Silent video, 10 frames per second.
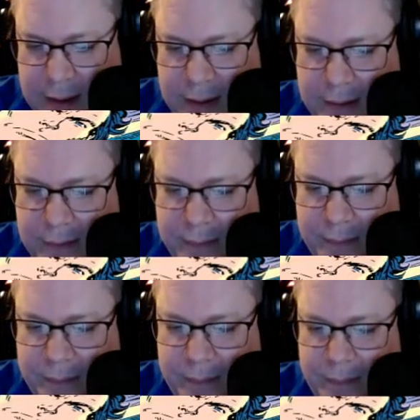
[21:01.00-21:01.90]
the
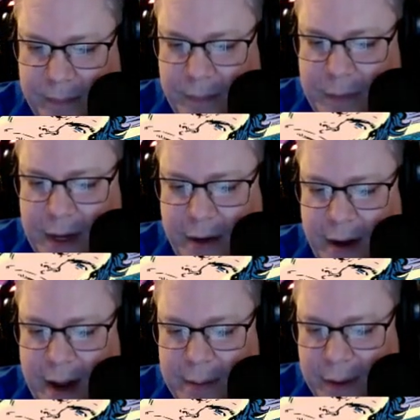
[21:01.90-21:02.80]
ocean. Yeah. Then he
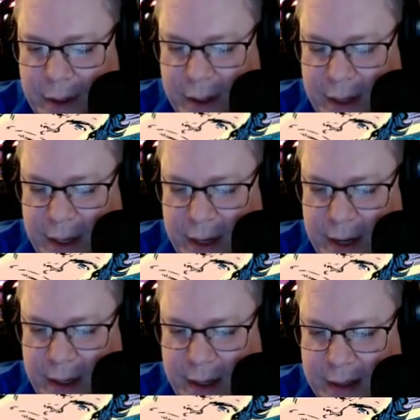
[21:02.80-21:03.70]
grabs her and
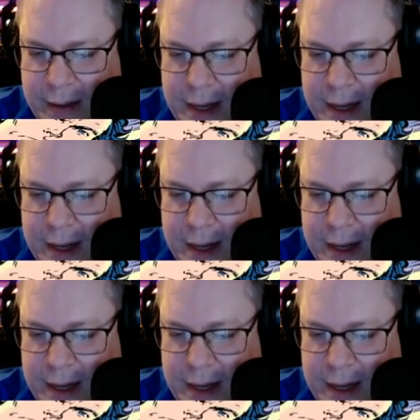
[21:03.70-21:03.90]
yes,